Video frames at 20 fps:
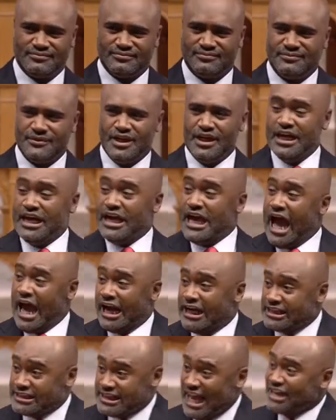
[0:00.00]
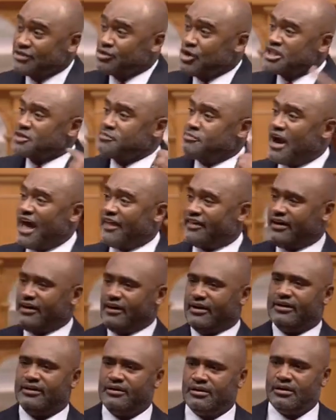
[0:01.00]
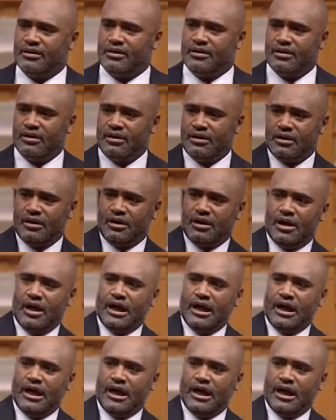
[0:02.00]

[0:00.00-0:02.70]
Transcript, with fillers: And he said to his brother, Give